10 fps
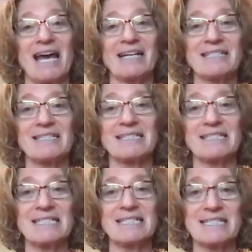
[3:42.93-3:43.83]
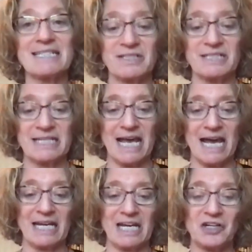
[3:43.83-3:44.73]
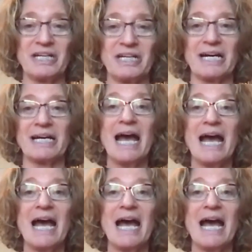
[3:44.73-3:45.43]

excellence and skills in that area.